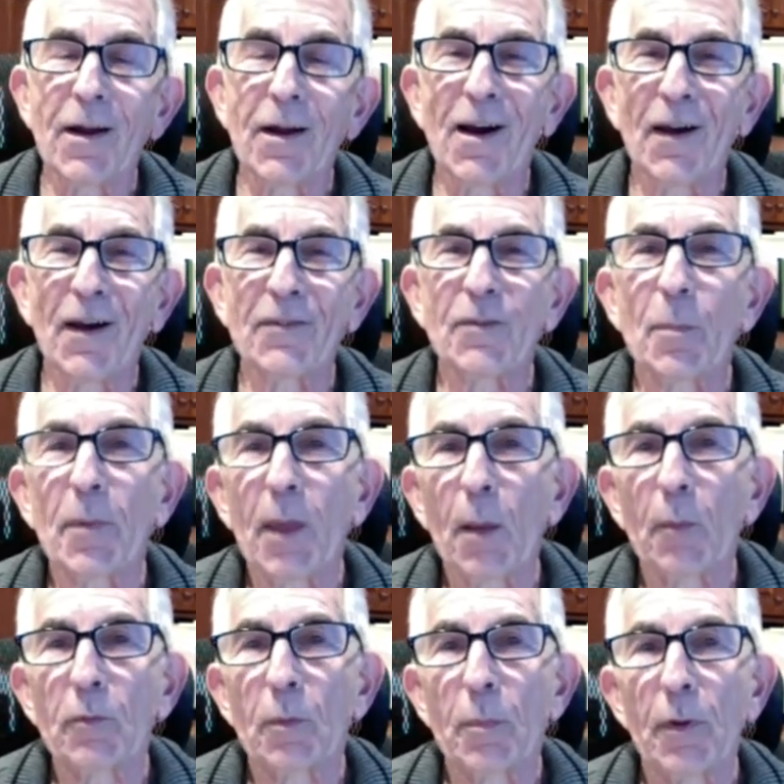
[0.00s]
to be
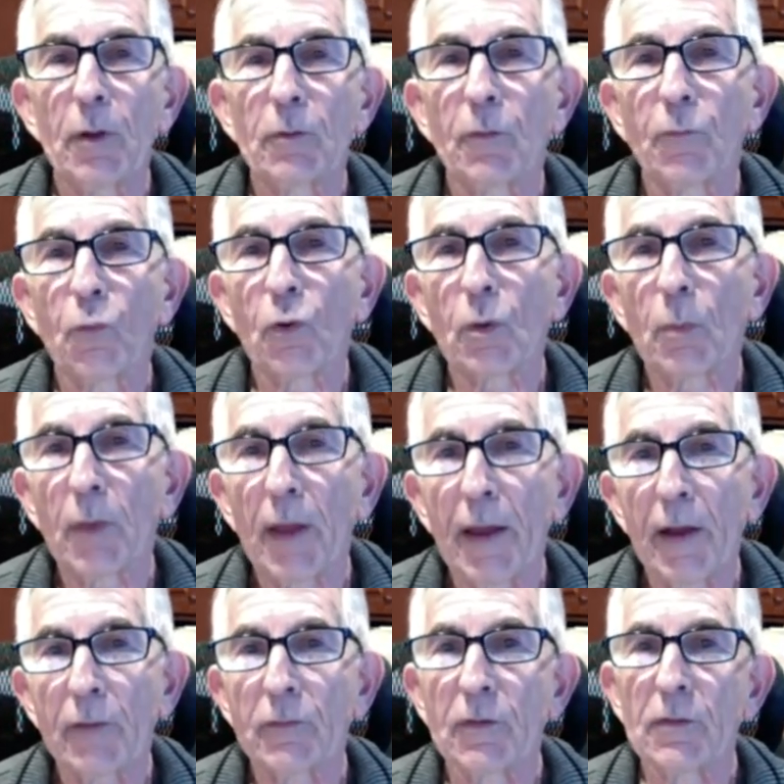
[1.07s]
able to build affordable
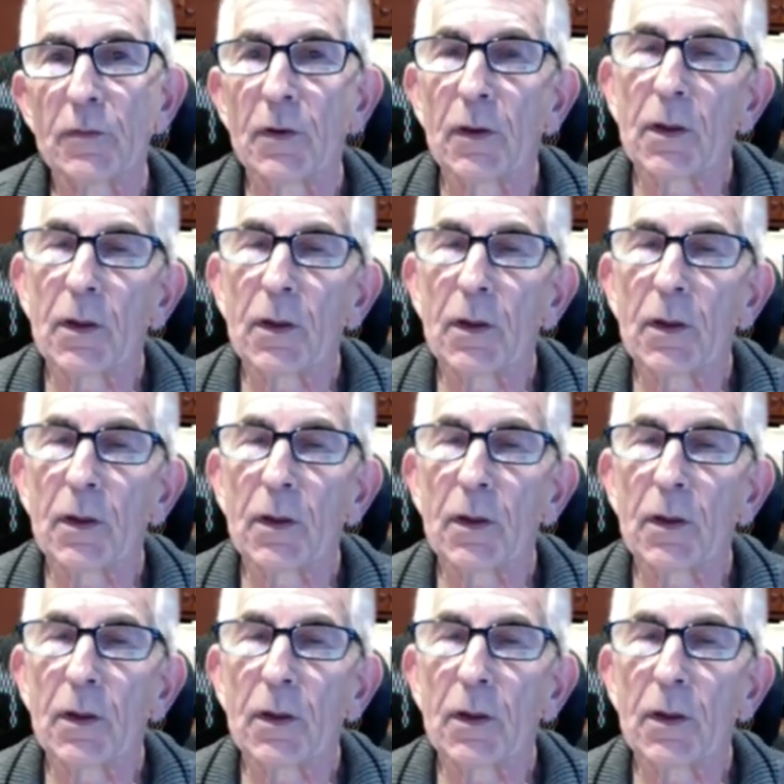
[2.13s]
houses in